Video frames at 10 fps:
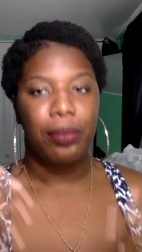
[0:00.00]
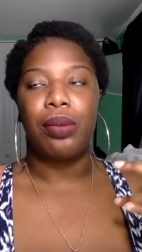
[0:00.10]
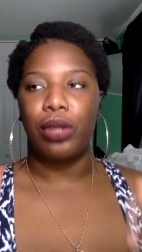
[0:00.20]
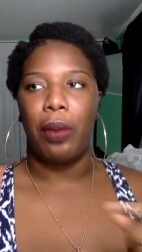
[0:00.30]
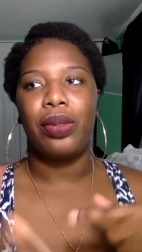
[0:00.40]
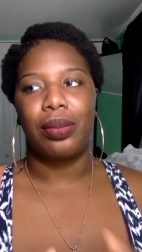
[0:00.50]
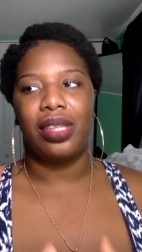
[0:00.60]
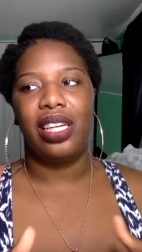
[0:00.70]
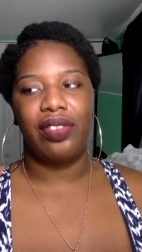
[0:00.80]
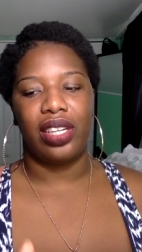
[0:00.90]
I'm sorry, put some
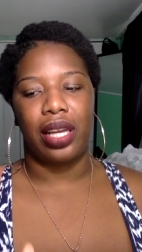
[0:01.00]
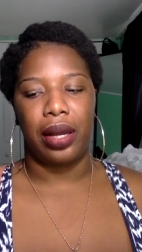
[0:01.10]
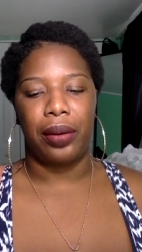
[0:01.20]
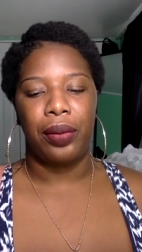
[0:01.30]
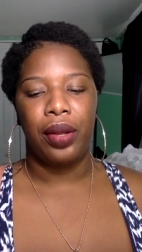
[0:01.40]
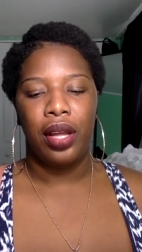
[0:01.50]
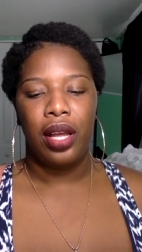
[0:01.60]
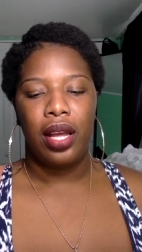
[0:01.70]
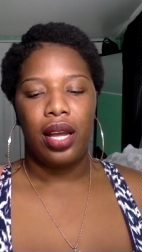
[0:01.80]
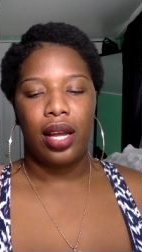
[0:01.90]
leave-in in,
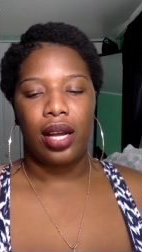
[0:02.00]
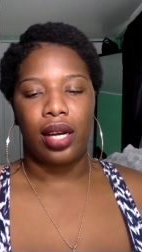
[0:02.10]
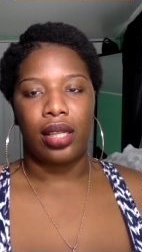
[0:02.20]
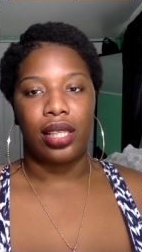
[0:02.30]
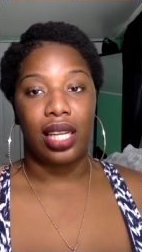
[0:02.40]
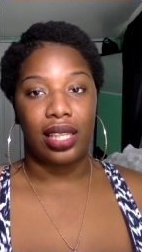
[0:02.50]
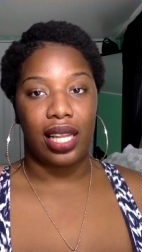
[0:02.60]
let